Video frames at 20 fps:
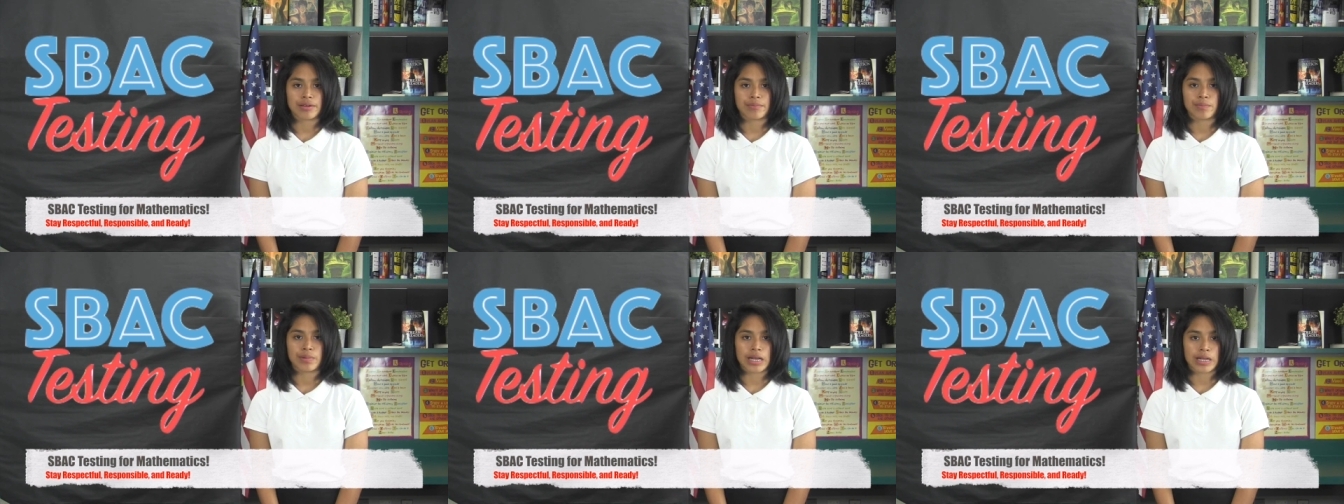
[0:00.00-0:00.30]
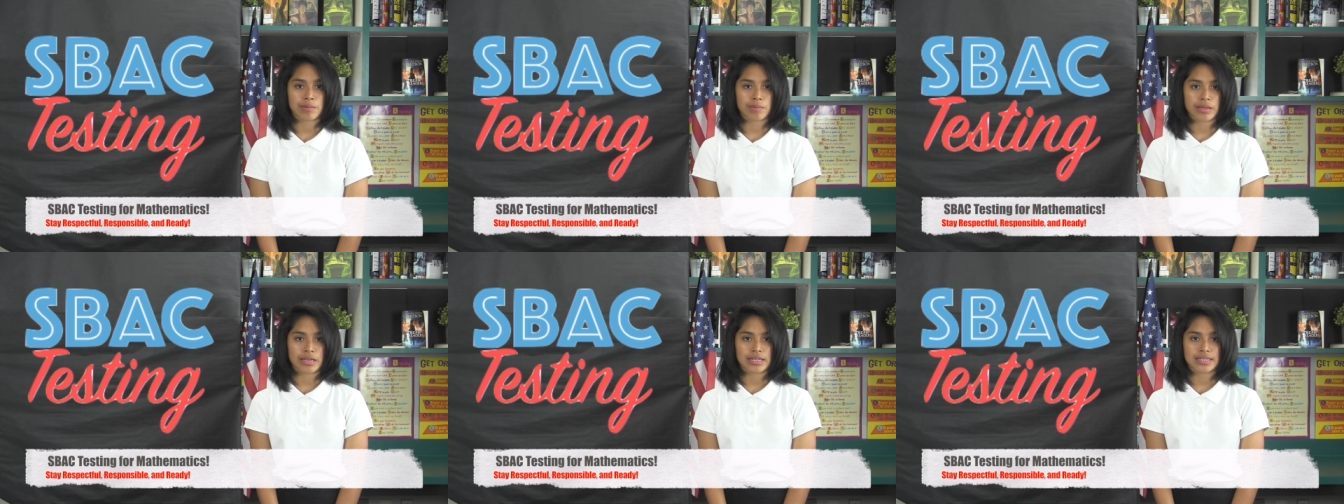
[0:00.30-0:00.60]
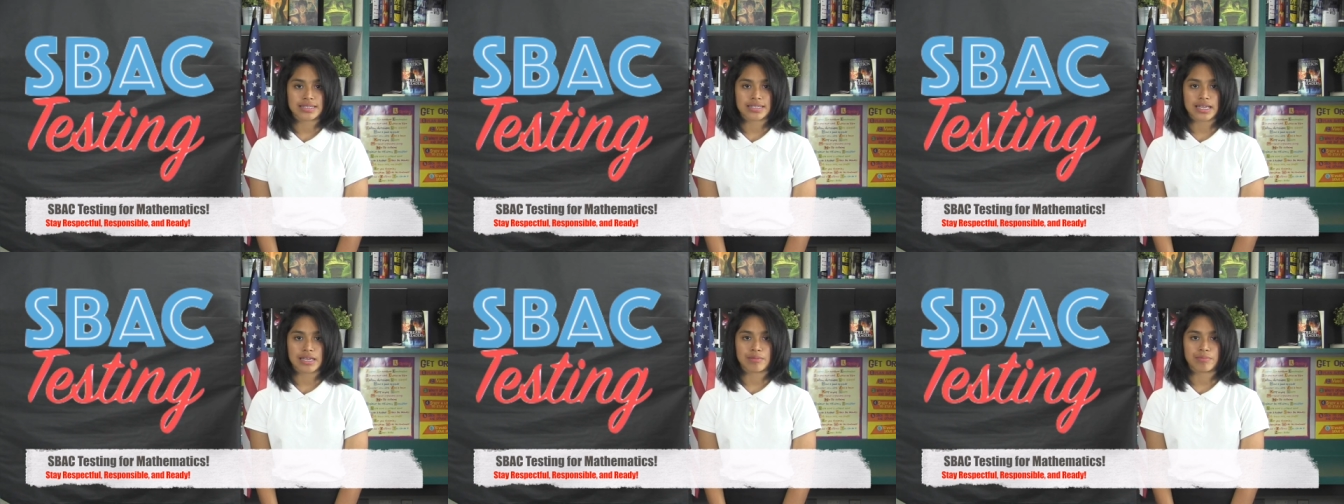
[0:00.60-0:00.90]
your
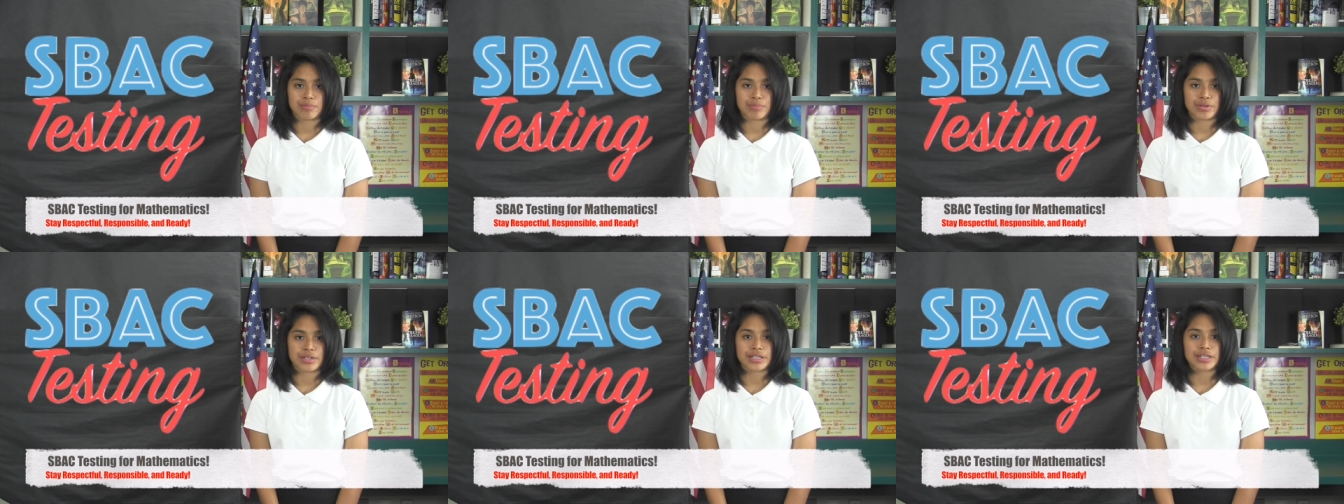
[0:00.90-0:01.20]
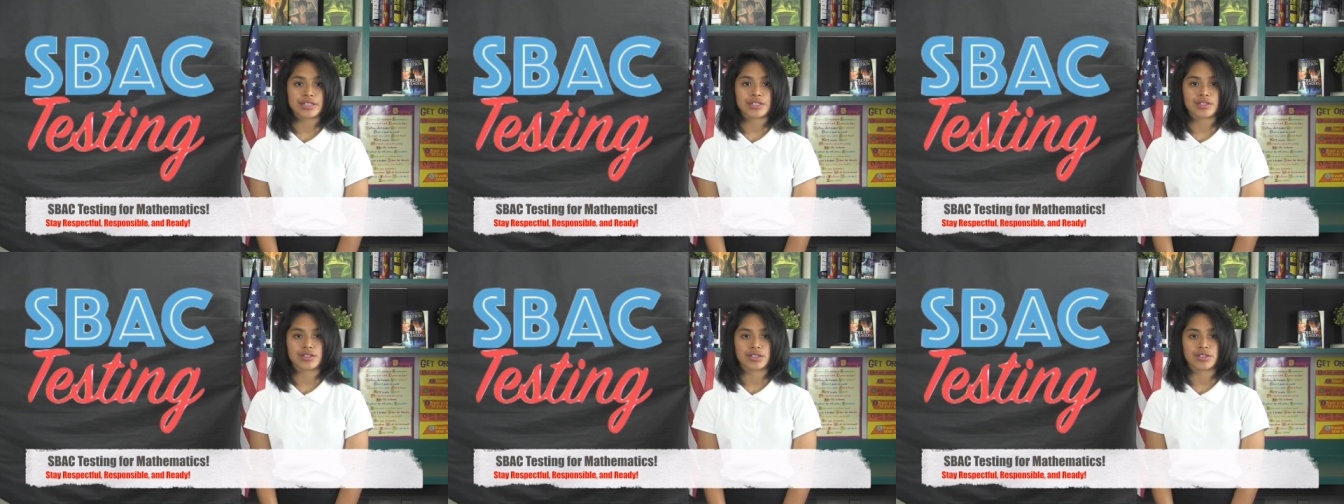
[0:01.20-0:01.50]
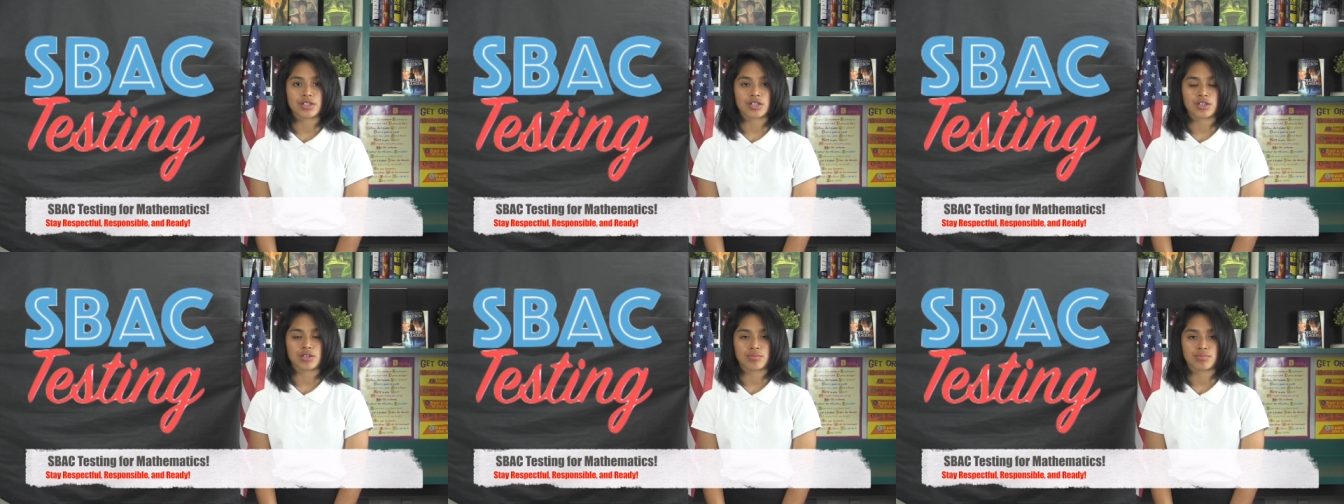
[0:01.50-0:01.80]
backpacks and bring
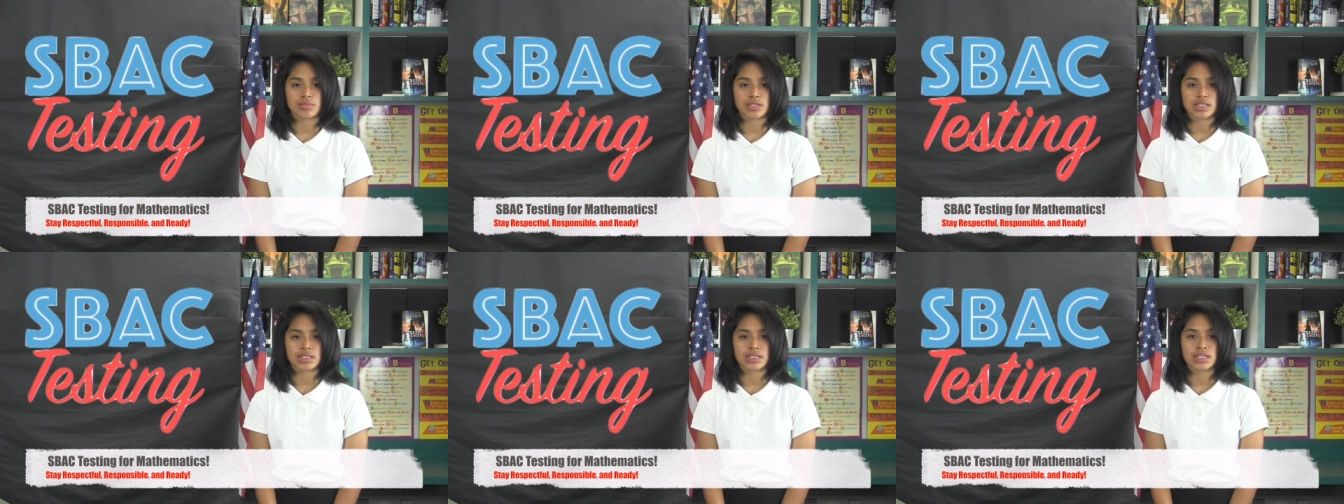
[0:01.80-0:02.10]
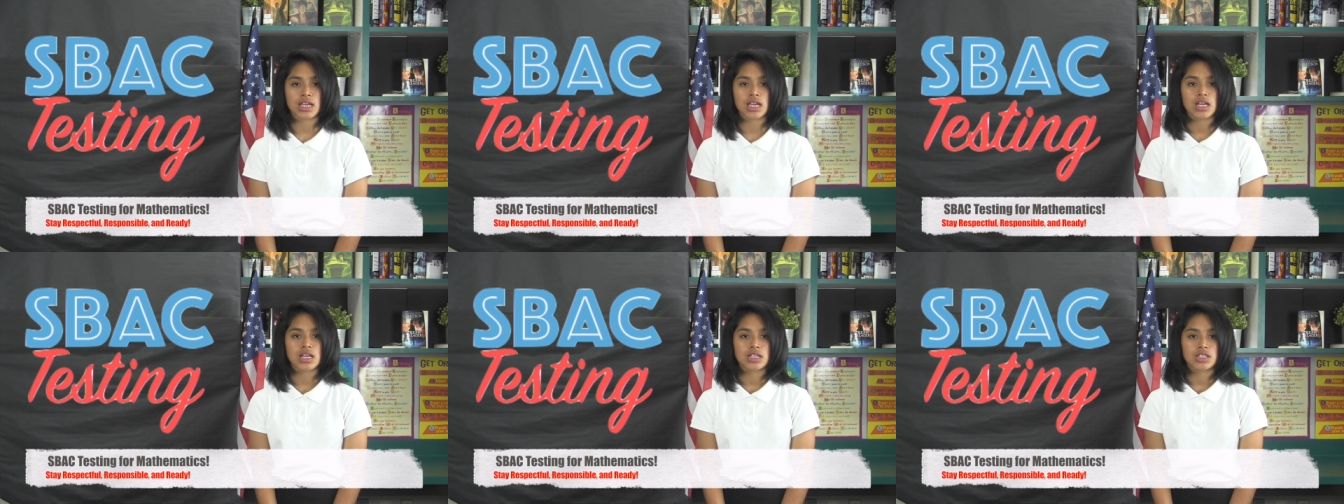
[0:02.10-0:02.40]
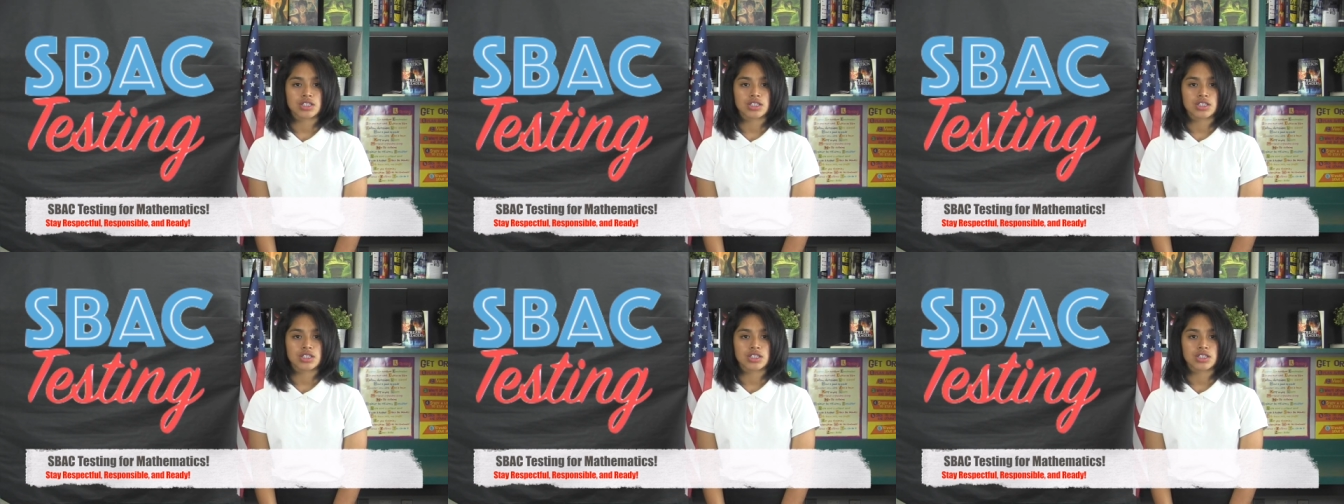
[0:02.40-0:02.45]
your Chromebooks